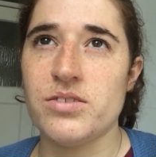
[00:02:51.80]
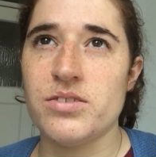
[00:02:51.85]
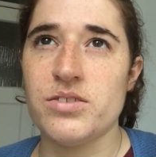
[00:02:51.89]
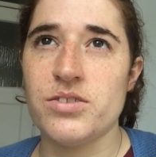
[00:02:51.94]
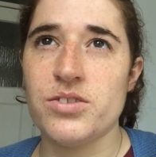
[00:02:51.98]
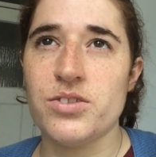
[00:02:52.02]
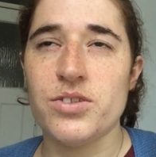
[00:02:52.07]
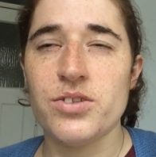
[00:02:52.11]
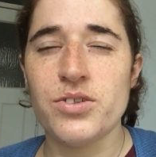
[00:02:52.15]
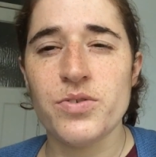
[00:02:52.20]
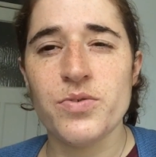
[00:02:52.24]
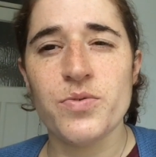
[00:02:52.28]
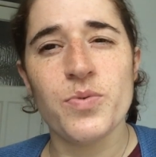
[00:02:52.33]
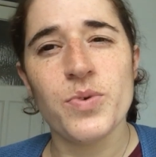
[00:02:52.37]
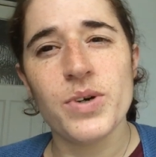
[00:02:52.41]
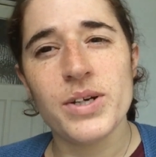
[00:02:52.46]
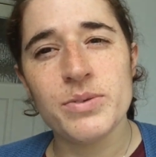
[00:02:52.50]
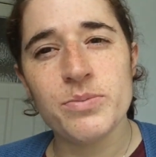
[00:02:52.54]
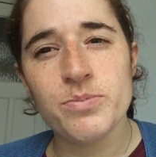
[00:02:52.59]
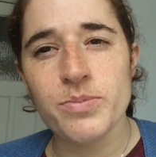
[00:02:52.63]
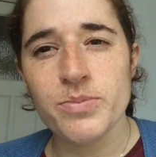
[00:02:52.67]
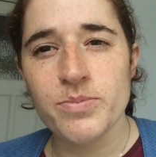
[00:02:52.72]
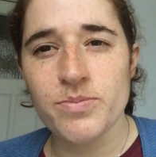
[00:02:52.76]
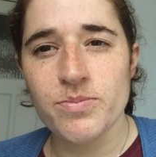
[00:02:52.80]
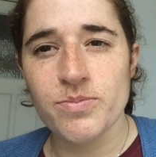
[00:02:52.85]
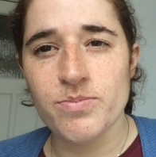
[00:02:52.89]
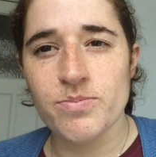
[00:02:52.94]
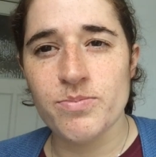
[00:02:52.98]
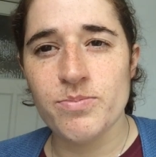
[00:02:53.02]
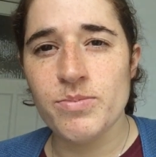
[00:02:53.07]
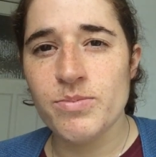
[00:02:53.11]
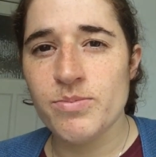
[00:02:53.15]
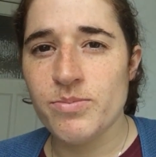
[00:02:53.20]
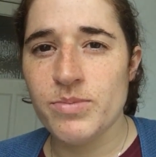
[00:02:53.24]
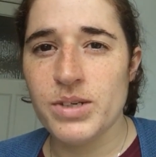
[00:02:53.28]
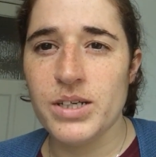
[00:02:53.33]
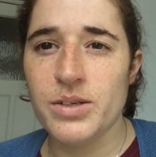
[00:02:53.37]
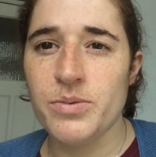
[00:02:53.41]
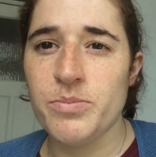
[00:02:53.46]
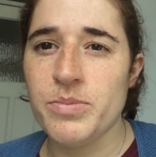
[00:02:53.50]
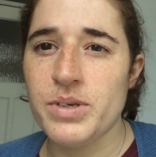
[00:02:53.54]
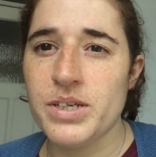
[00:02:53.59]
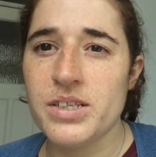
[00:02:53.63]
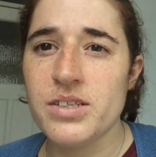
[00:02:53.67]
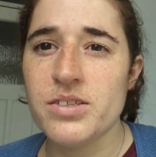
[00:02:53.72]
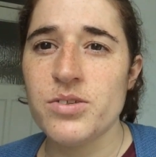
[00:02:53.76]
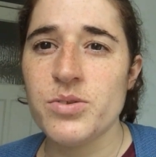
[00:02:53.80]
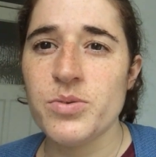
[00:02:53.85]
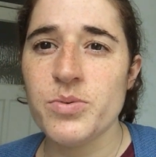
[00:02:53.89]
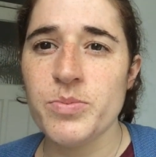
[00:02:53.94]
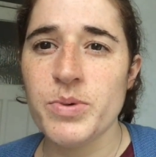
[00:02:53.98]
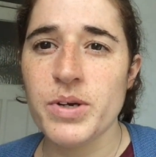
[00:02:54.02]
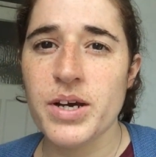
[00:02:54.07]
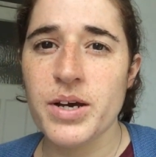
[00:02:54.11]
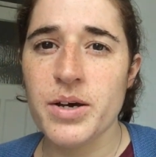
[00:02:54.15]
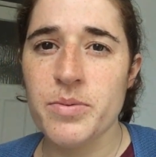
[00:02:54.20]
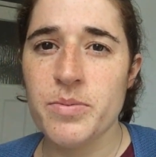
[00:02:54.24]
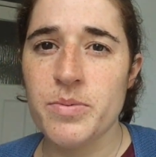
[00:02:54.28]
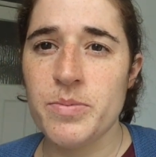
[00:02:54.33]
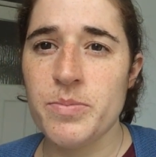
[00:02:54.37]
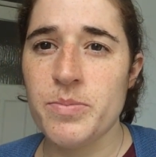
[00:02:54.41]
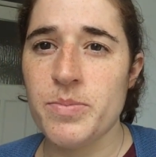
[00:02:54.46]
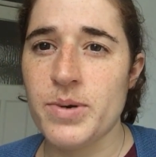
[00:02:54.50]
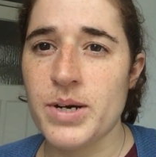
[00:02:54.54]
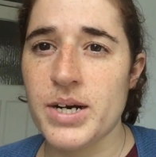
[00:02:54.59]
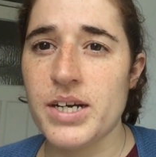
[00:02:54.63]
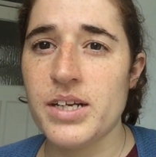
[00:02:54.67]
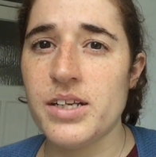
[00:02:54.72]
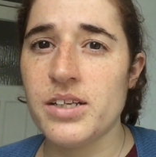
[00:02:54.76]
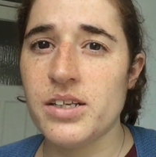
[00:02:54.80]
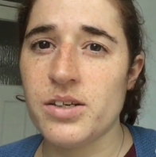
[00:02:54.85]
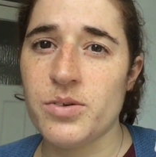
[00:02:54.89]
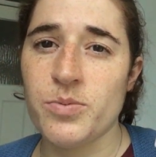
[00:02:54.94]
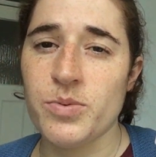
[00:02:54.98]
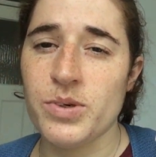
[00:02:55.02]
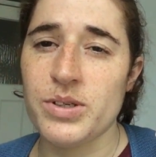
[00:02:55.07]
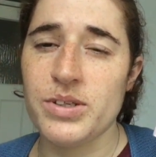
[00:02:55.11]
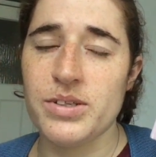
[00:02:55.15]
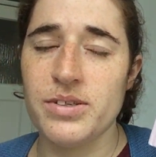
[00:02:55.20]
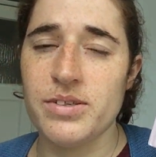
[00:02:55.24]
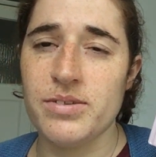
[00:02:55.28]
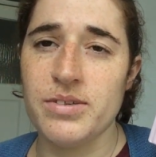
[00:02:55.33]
sort of what it means to become a parent and what